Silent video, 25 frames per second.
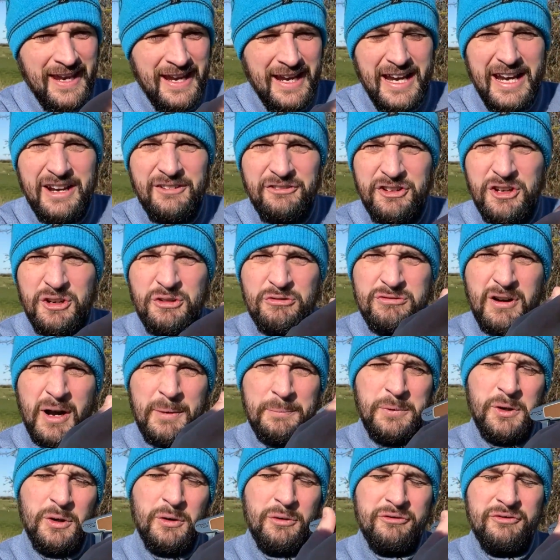if you
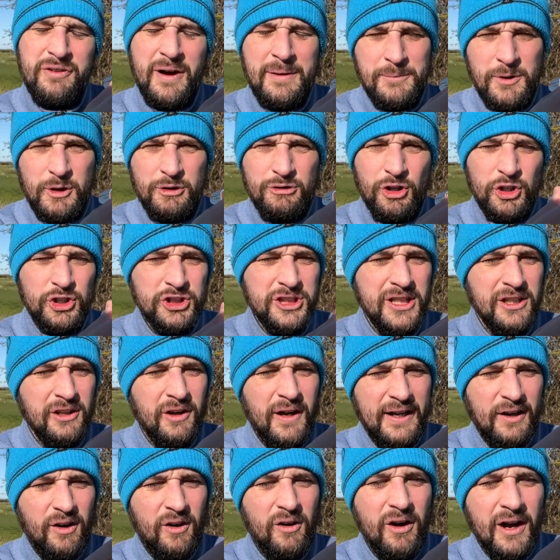rub your thumb across it
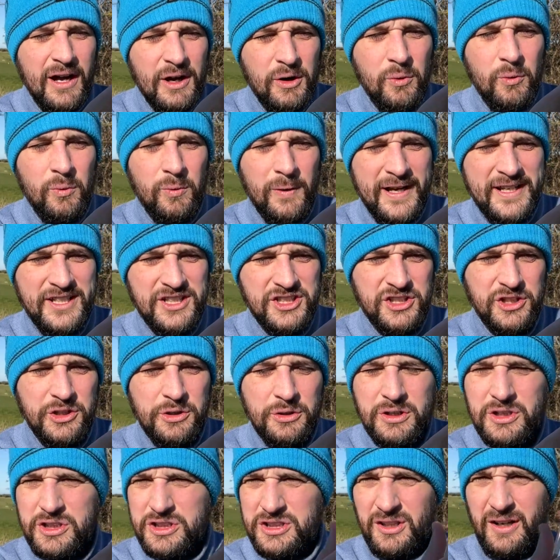like I always do,
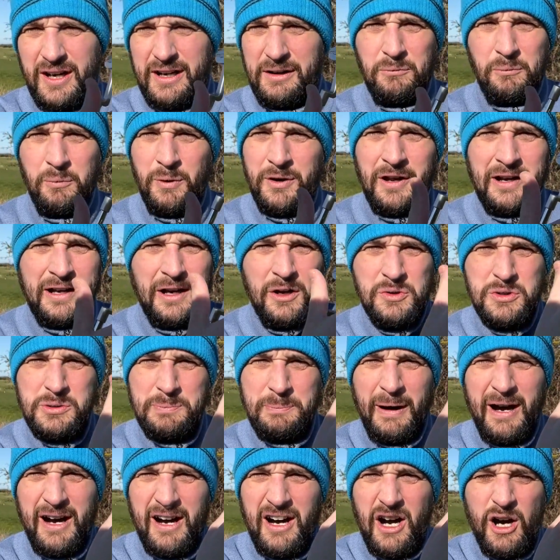because like when I go to
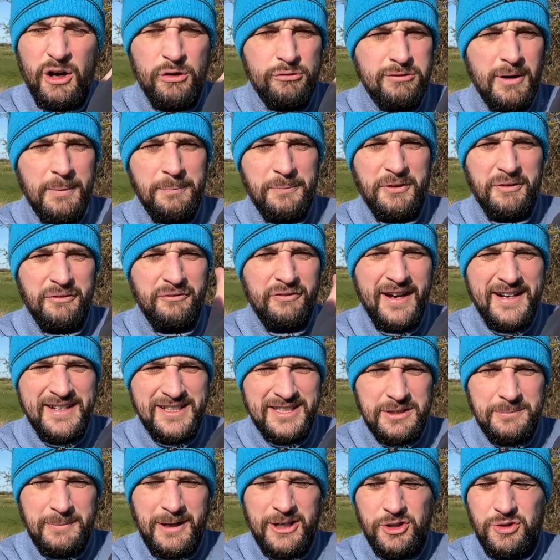putt, I'll rub the
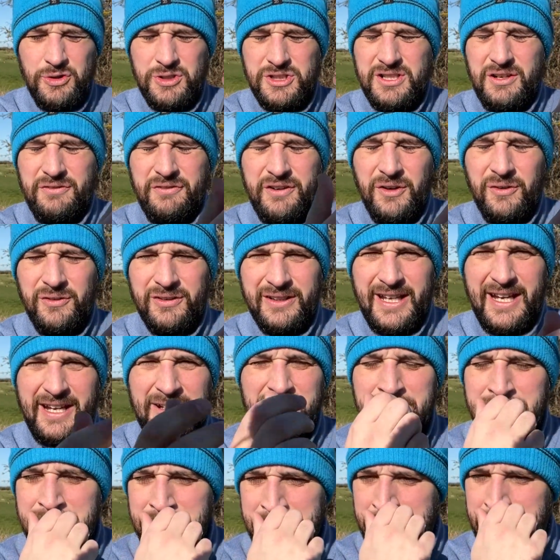face to make sure there's nothing on there,
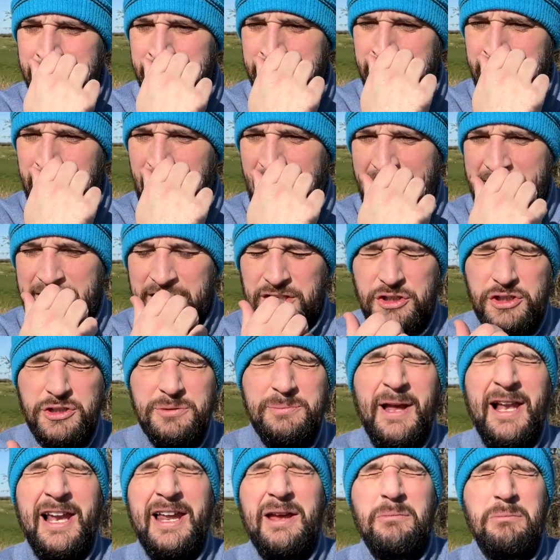and then you
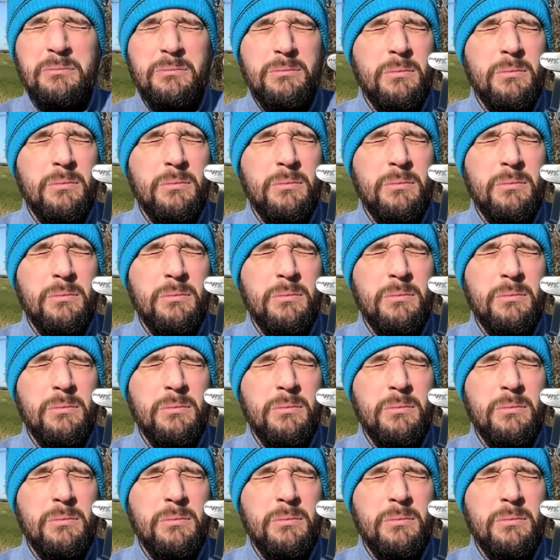smell it,